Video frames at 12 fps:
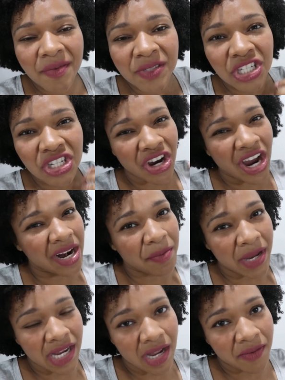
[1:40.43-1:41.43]
to try to
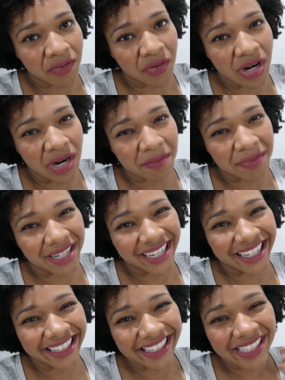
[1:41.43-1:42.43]
make up for it,
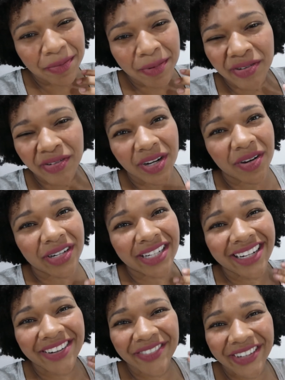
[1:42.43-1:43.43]
but let's be real, it
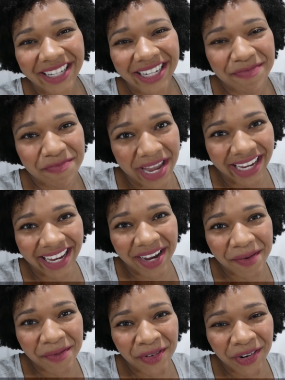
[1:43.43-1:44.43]
didn't really make
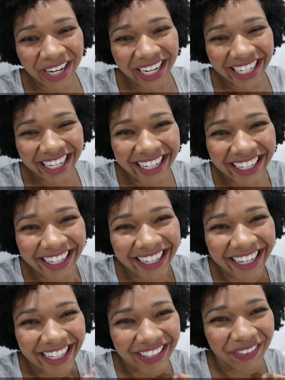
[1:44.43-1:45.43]
up for it
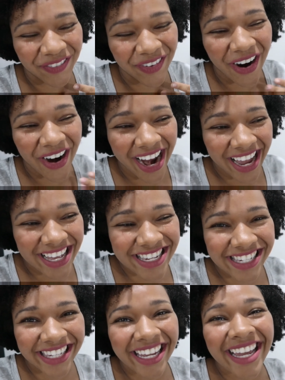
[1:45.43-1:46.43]
as far
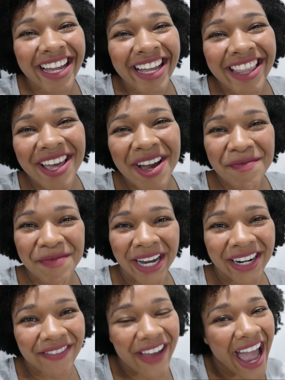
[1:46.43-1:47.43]
as the
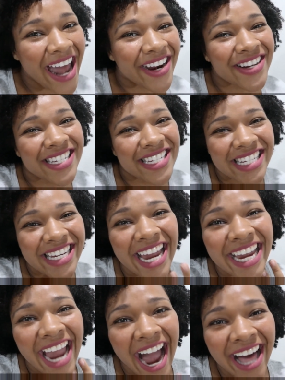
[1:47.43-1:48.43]
amount of energy
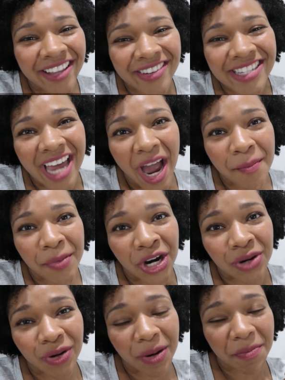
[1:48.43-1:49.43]
and calories I
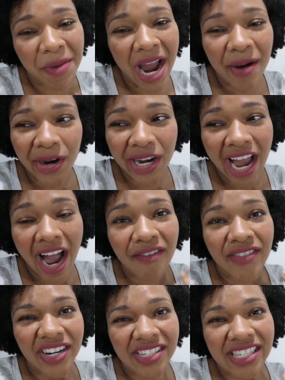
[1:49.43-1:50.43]
burned with my
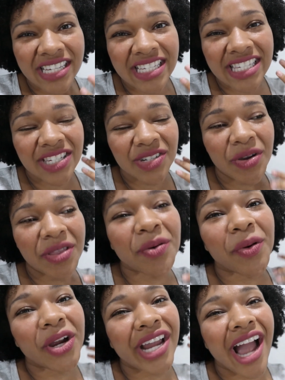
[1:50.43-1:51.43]
workout versus doing the
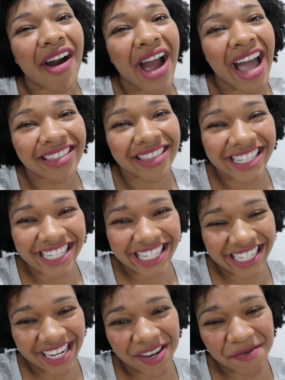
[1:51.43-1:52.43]
workout at the
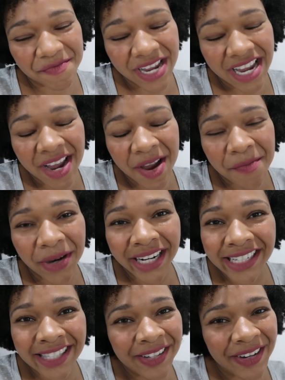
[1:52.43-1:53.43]
gym. But
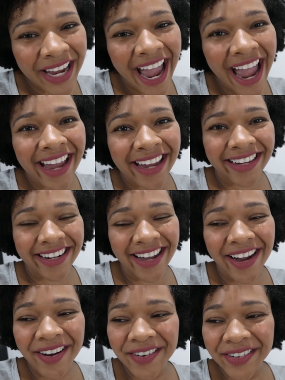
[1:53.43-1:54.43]
it's okay, you
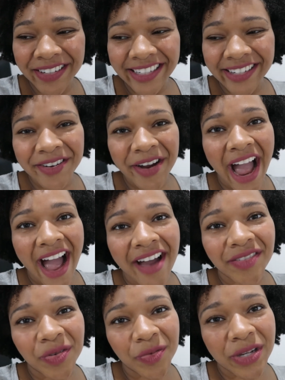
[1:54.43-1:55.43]
know, you
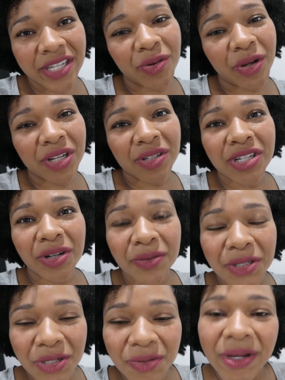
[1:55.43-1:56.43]
have weeks where you
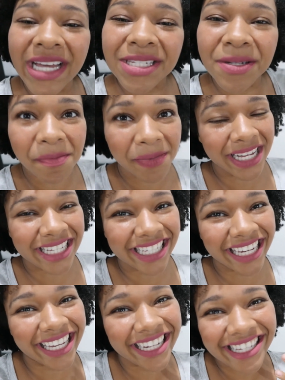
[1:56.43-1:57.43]
don't do as much.
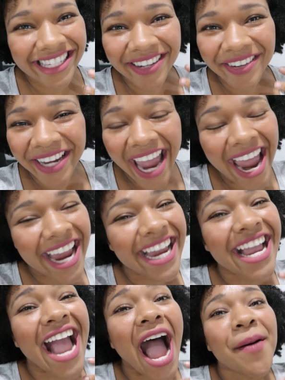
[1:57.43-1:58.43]
It is
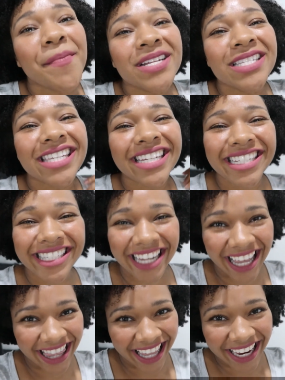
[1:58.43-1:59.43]
okay, it happens, it is
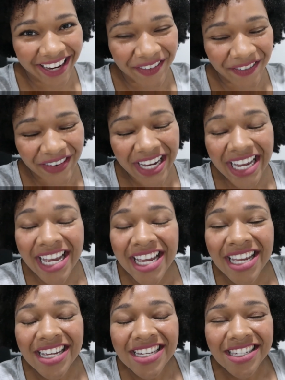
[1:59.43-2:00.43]
life.
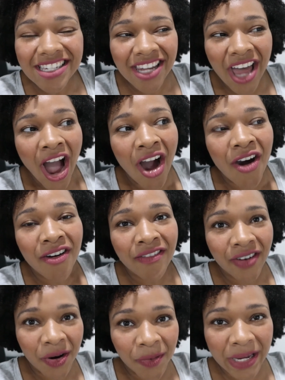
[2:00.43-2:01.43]
So
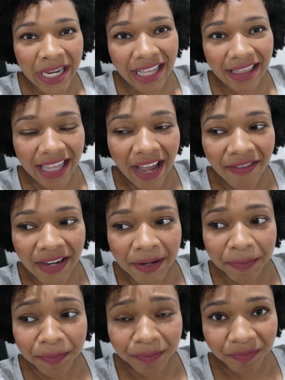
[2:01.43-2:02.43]
for week
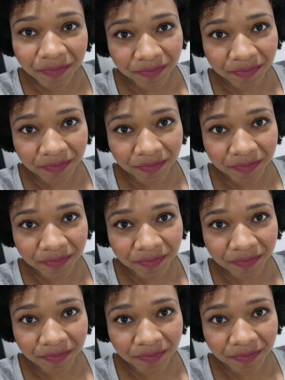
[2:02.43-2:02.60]
11,